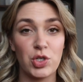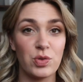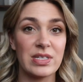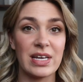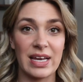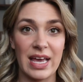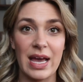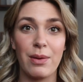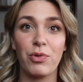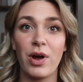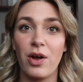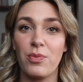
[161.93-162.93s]
choosing a
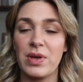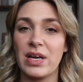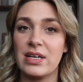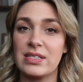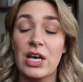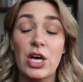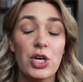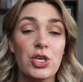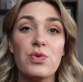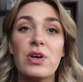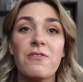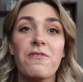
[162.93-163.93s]
campground because
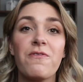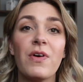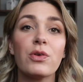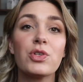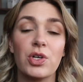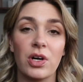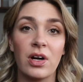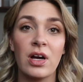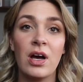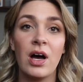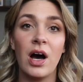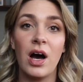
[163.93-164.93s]
you can filter